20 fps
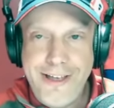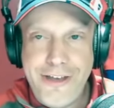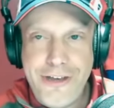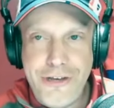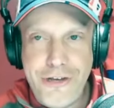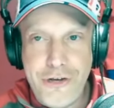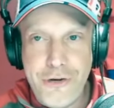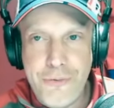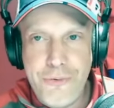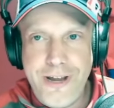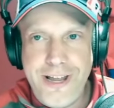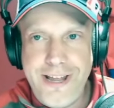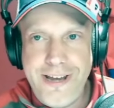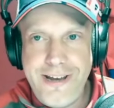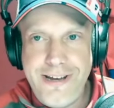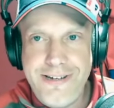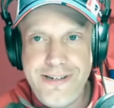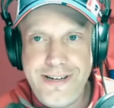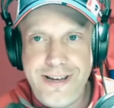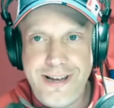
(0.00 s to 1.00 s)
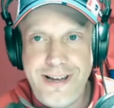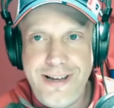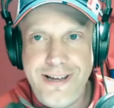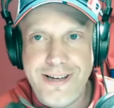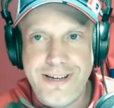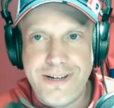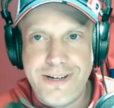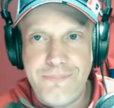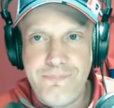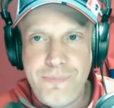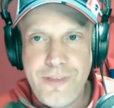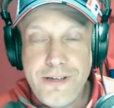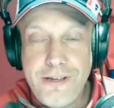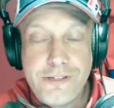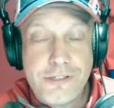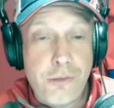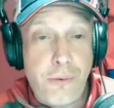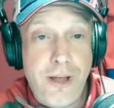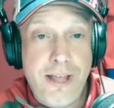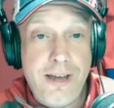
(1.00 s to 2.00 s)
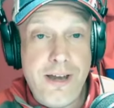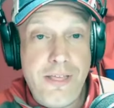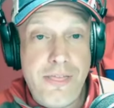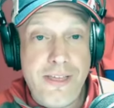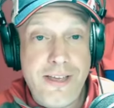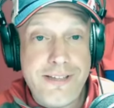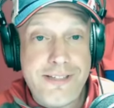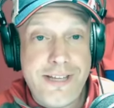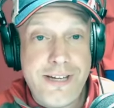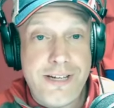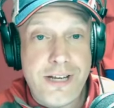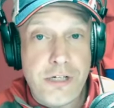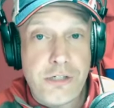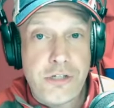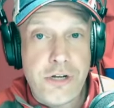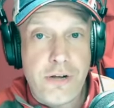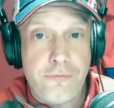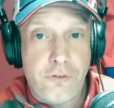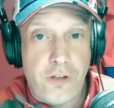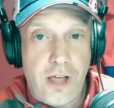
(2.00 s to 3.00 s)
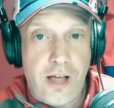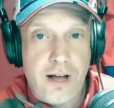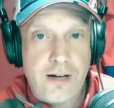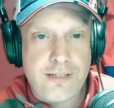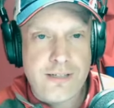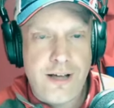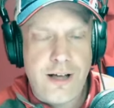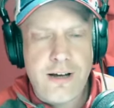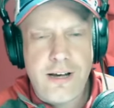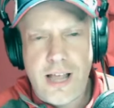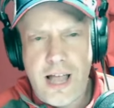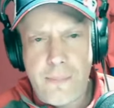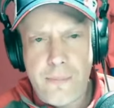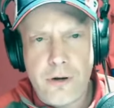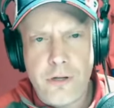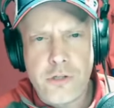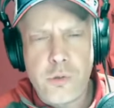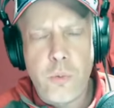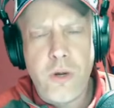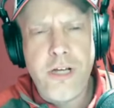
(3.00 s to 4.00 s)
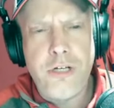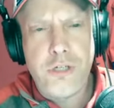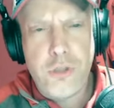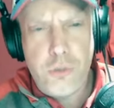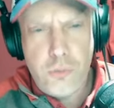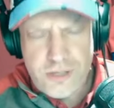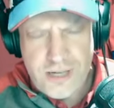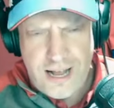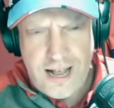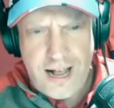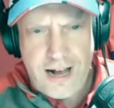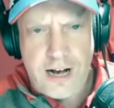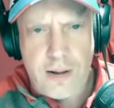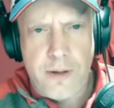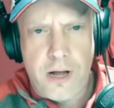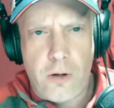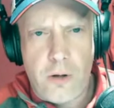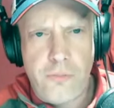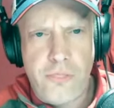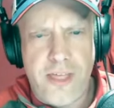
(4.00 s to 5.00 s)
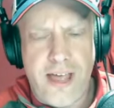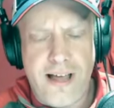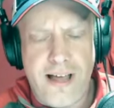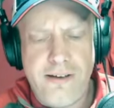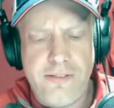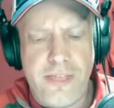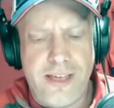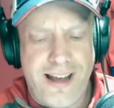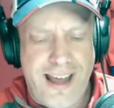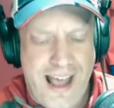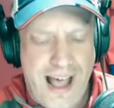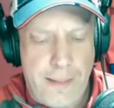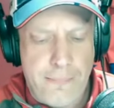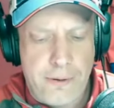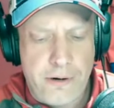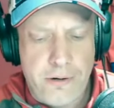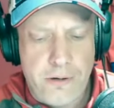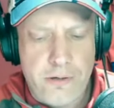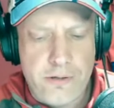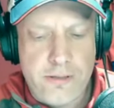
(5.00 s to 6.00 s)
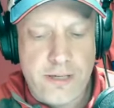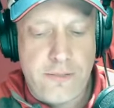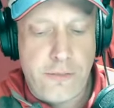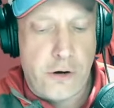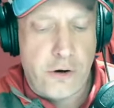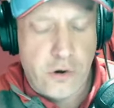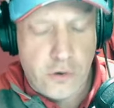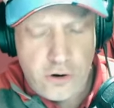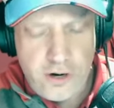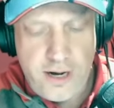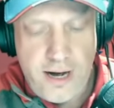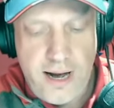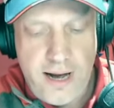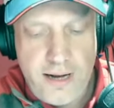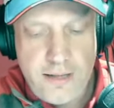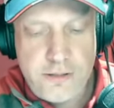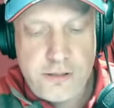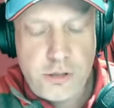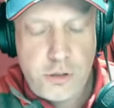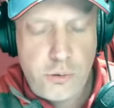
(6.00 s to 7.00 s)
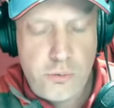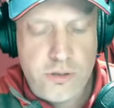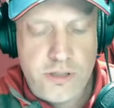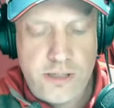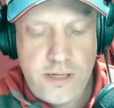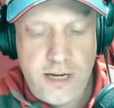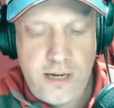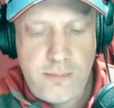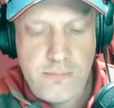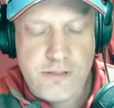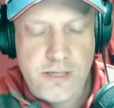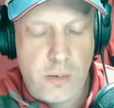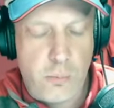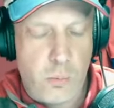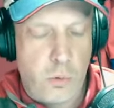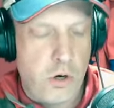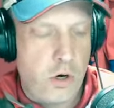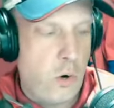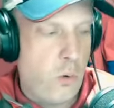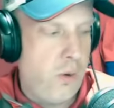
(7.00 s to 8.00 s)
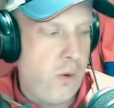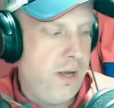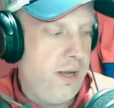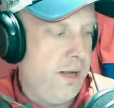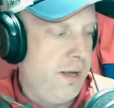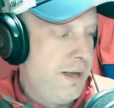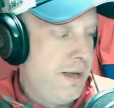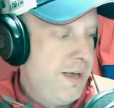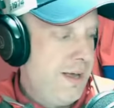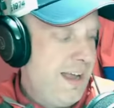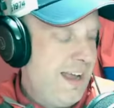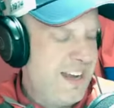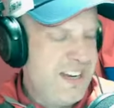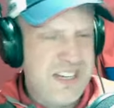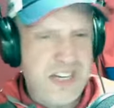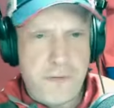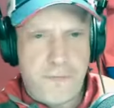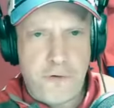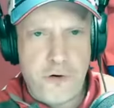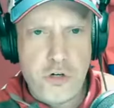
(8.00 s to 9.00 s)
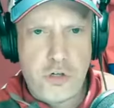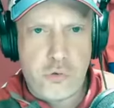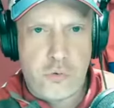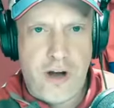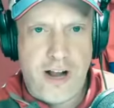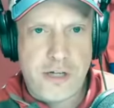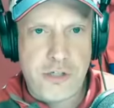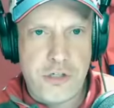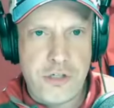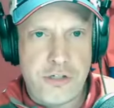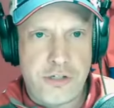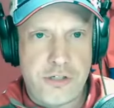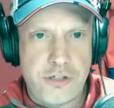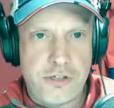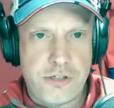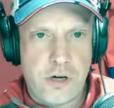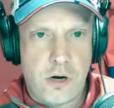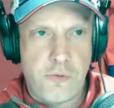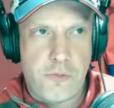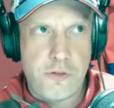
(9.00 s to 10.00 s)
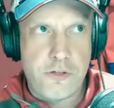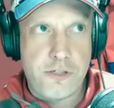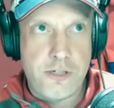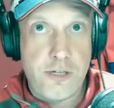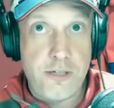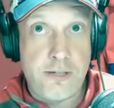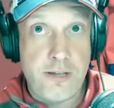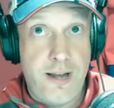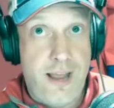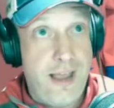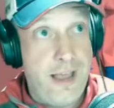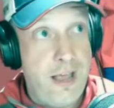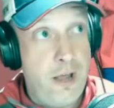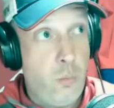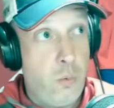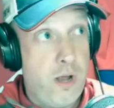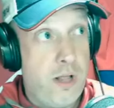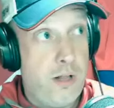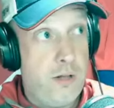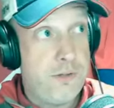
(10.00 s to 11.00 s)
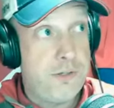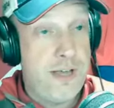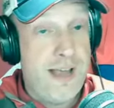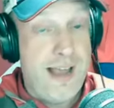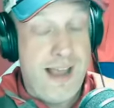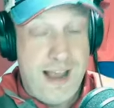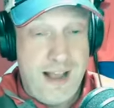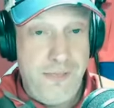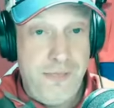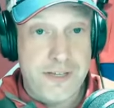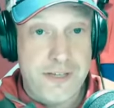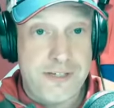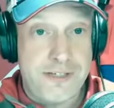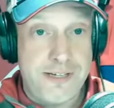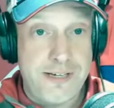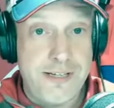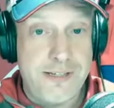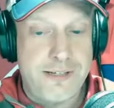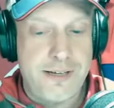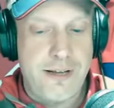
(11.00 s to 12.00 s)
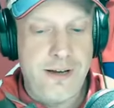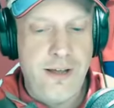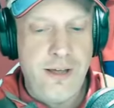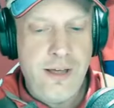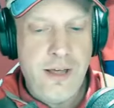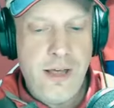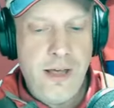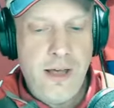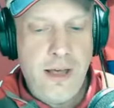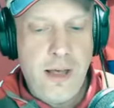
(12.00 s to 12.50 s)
You need Indeed. So in this edition of Locked On Capitals, we do talk about that. The Capitals and the Hurricanes, two teams that were going in different directions to start the season and, well, to end the season.